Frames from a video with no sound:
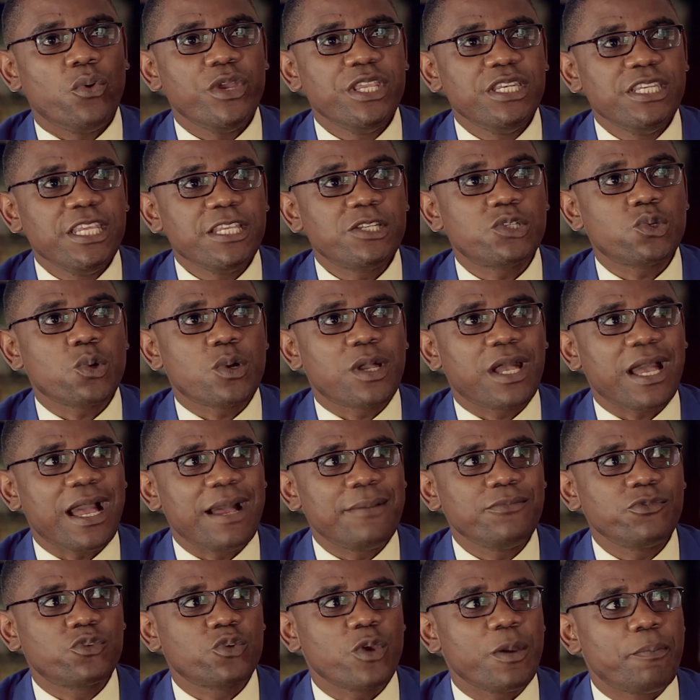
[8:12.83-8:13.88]
we need to
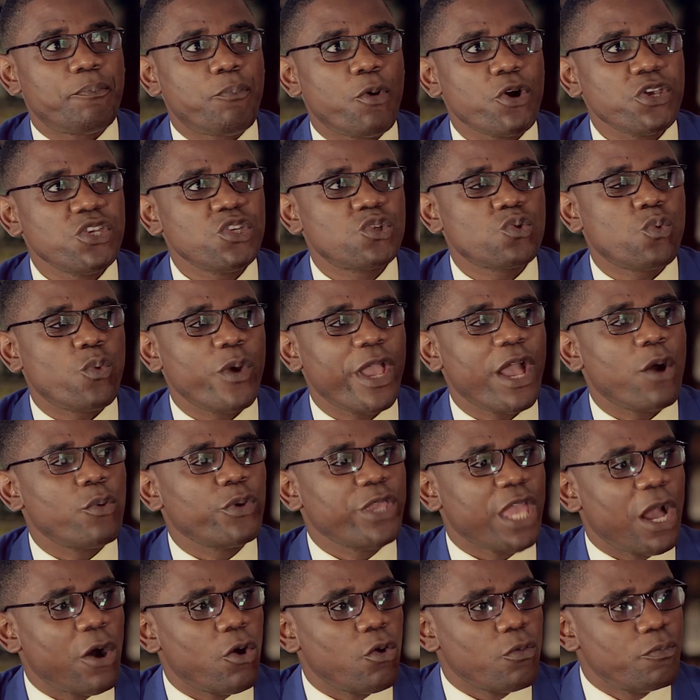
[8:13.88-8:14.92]
come to a point
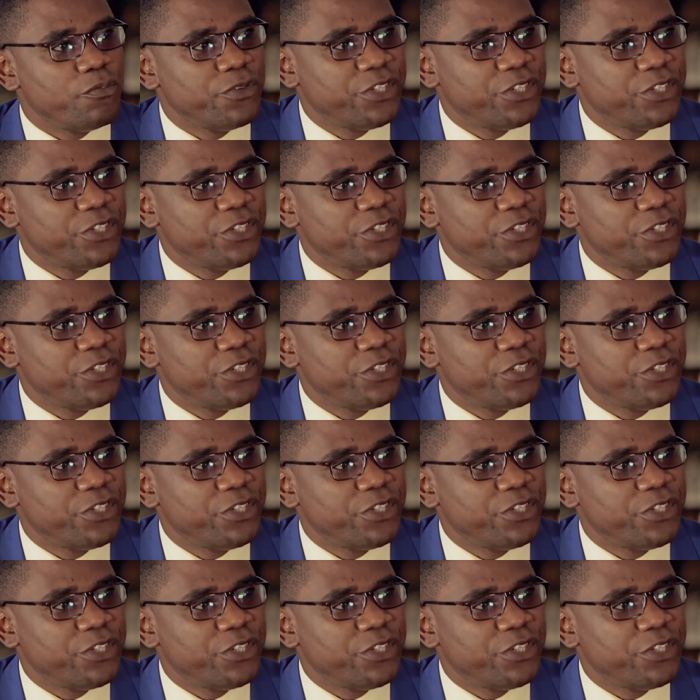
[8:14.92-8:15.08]
where we are